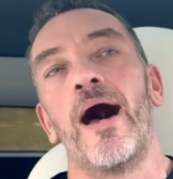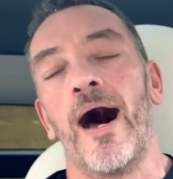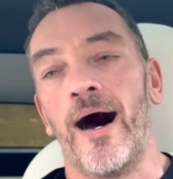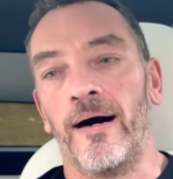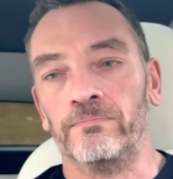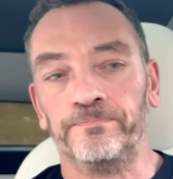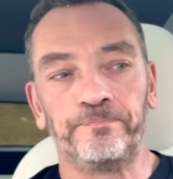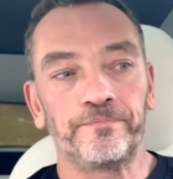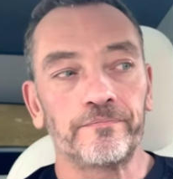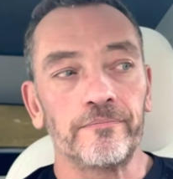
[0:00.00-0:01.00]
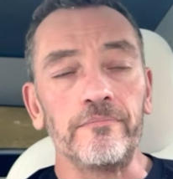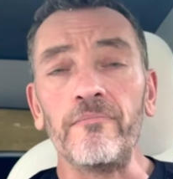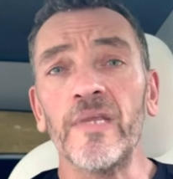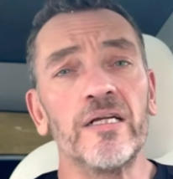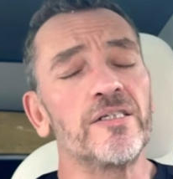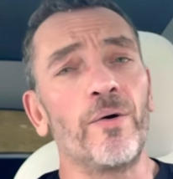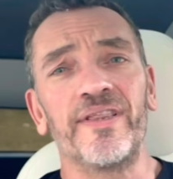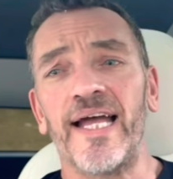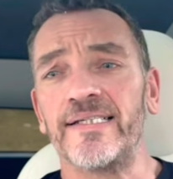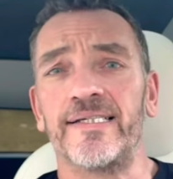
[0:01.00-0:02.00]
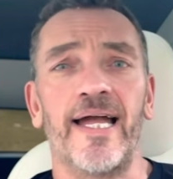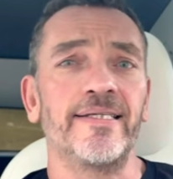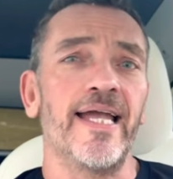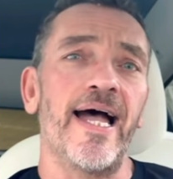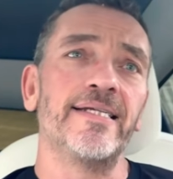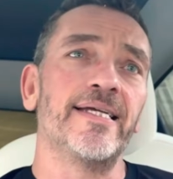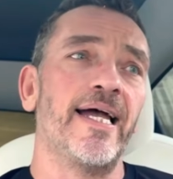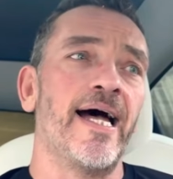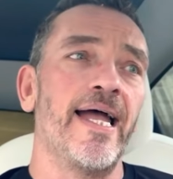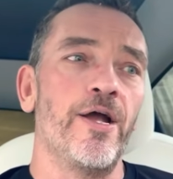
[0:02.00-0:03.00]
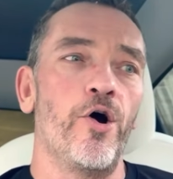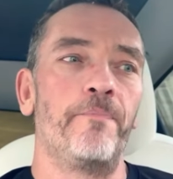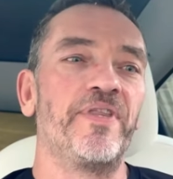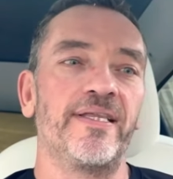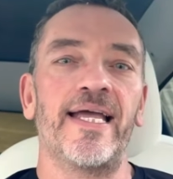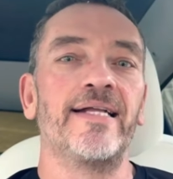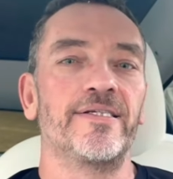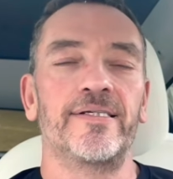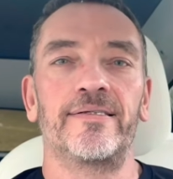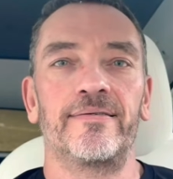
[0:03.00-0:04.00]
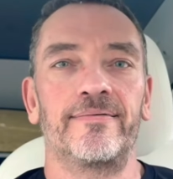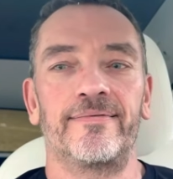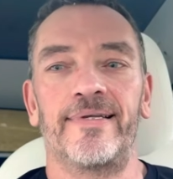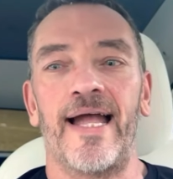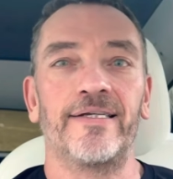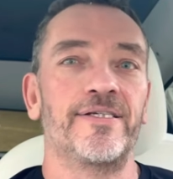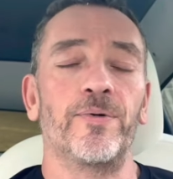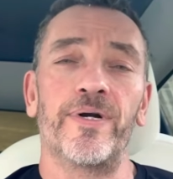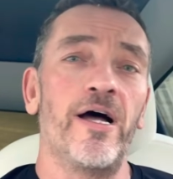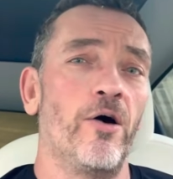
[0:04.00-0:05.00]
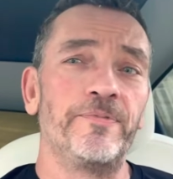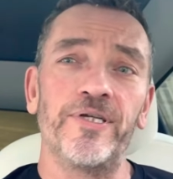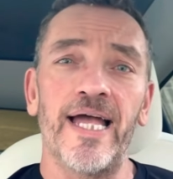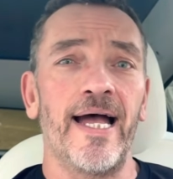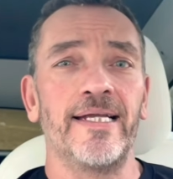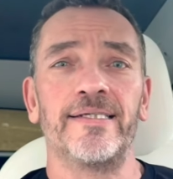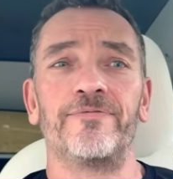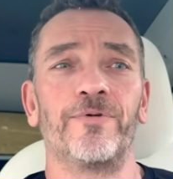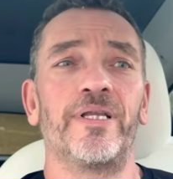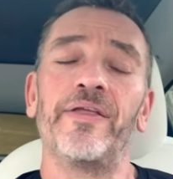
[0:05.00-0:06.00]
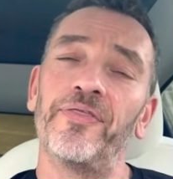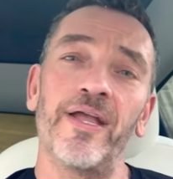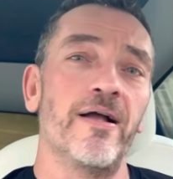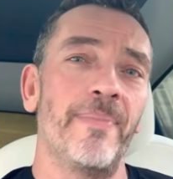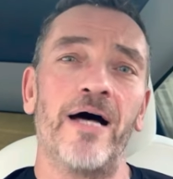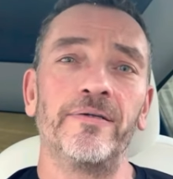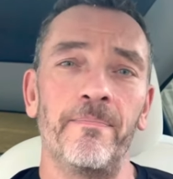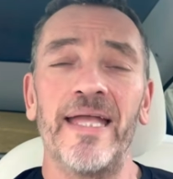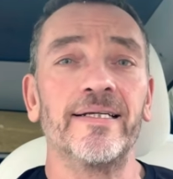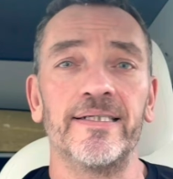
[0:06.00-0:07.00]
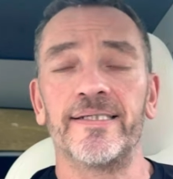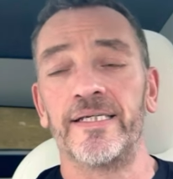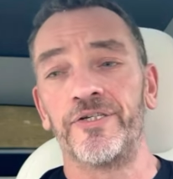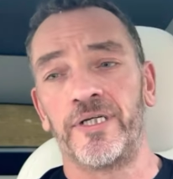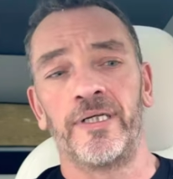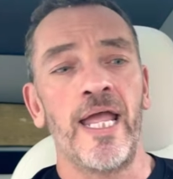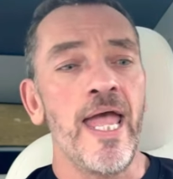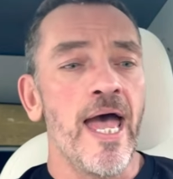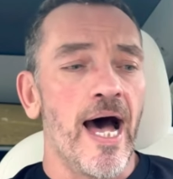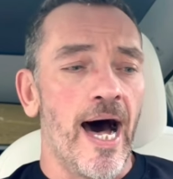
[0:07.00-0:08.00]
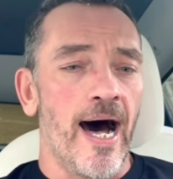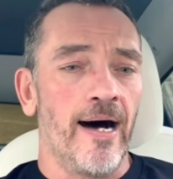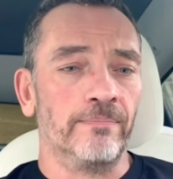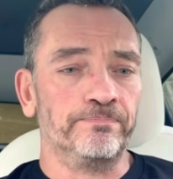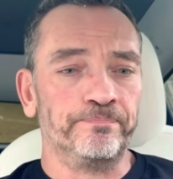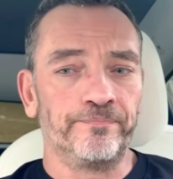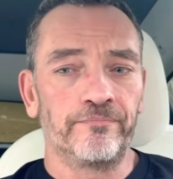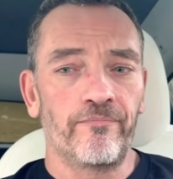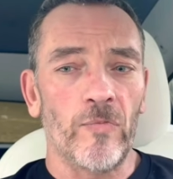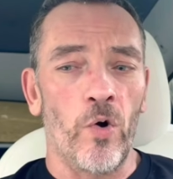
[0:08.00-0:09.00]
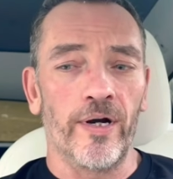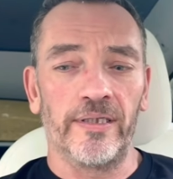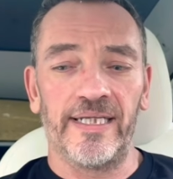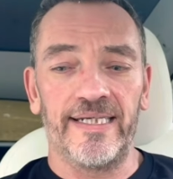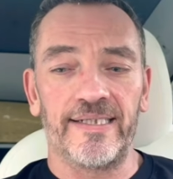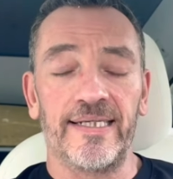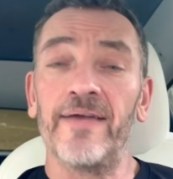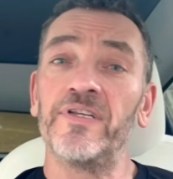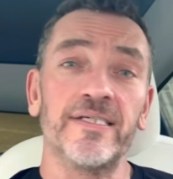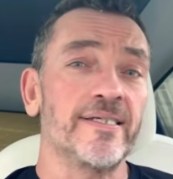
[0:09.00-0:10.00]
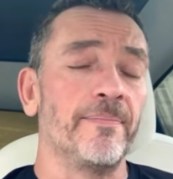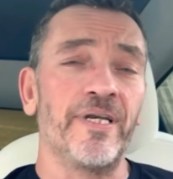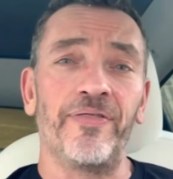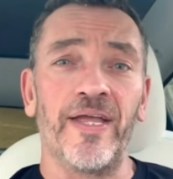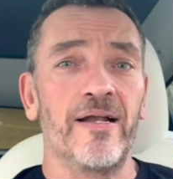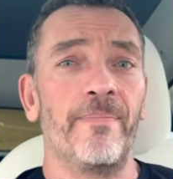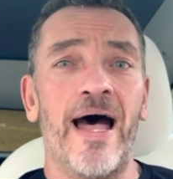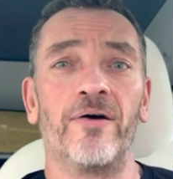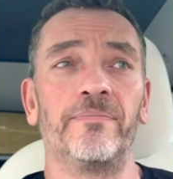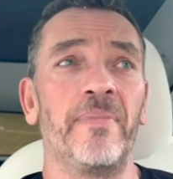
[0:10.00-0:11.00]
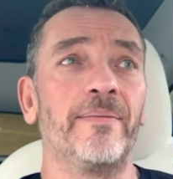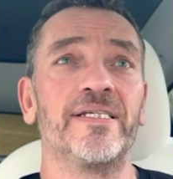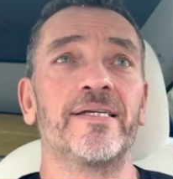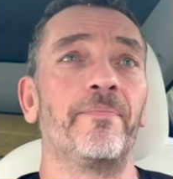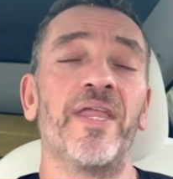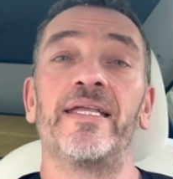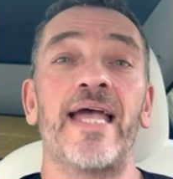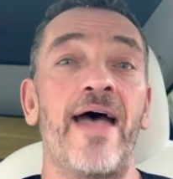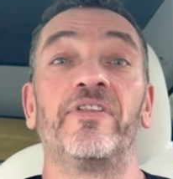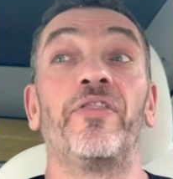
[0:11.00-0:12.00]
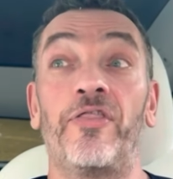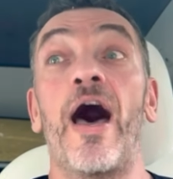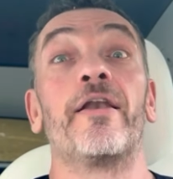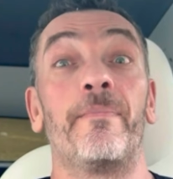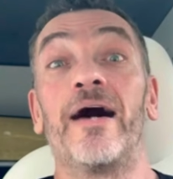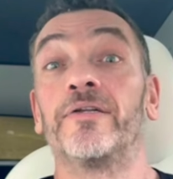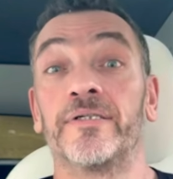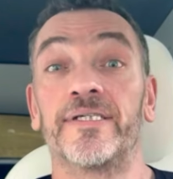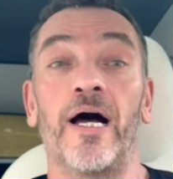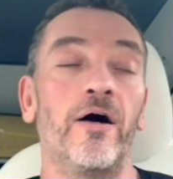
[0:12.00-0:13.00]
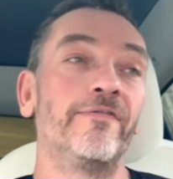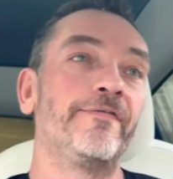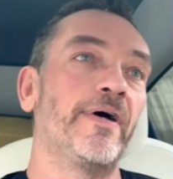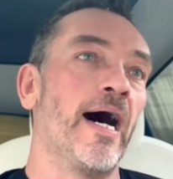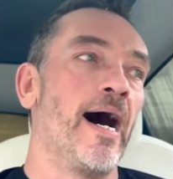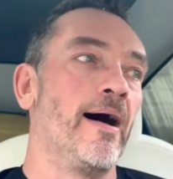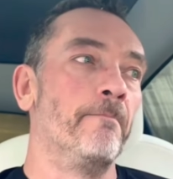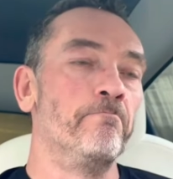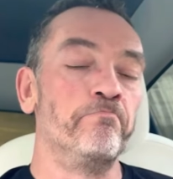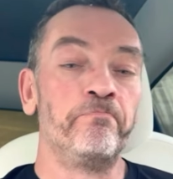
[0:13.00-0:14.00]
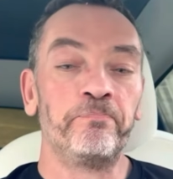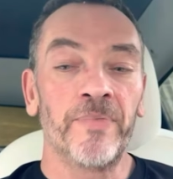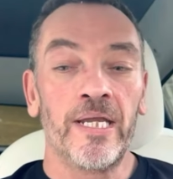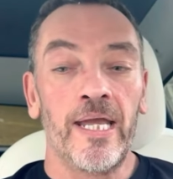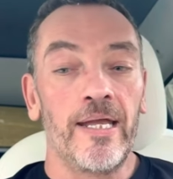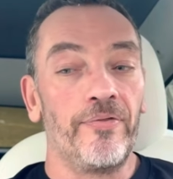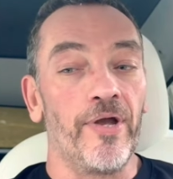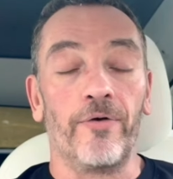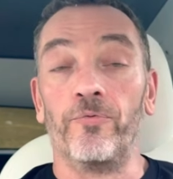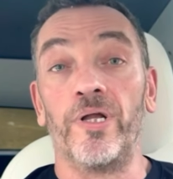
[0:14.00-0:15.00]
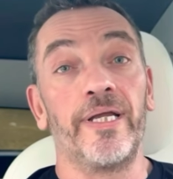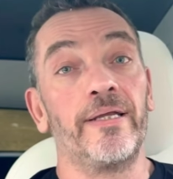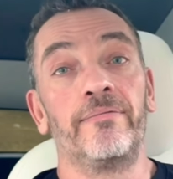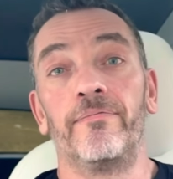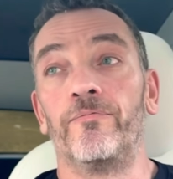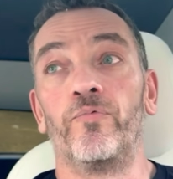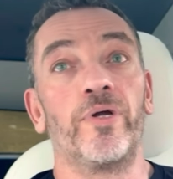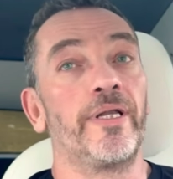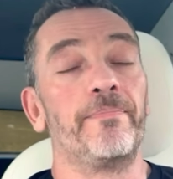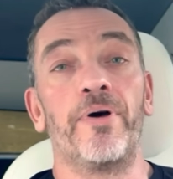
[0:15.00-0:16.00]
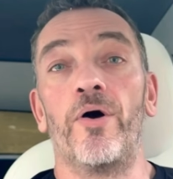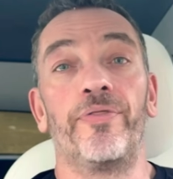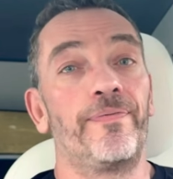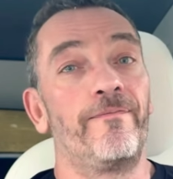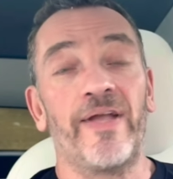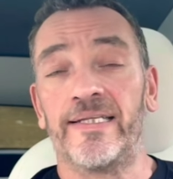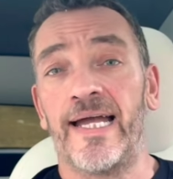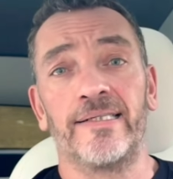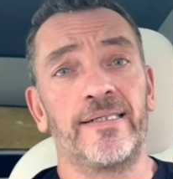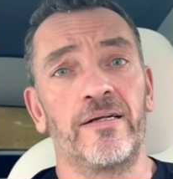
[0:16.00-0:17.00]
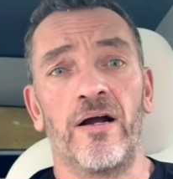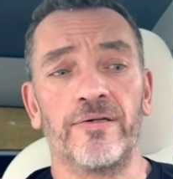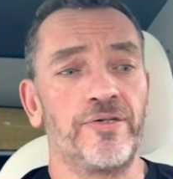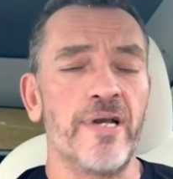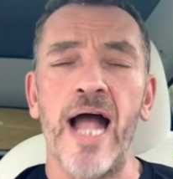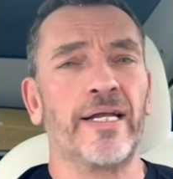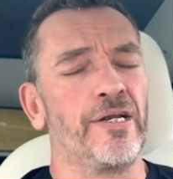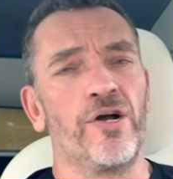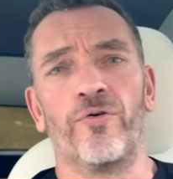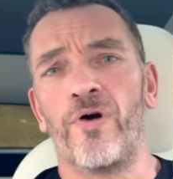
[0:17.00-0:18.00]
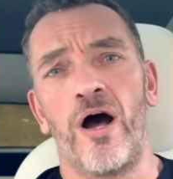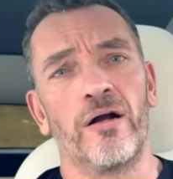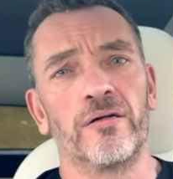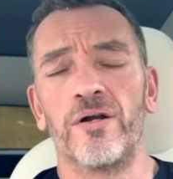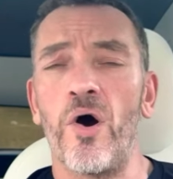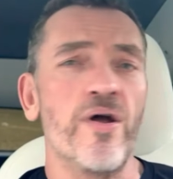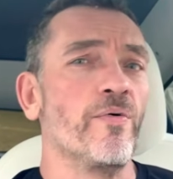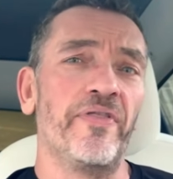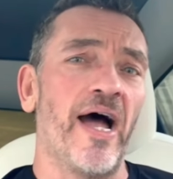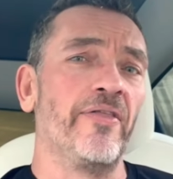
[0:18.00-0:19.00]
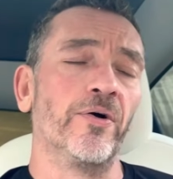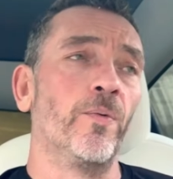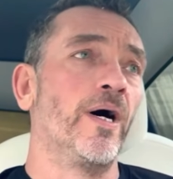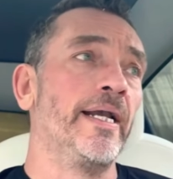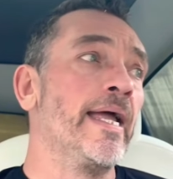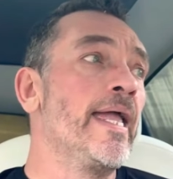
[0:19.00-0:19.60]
So with that said, guys, I hope that that's kind of sort of helped you guys really think about and make a decision, or at least giving you something to think about, maybe something that you haven't thought about yourself. They're really, really both fantastic cars. You're not going to go wrong going with either one.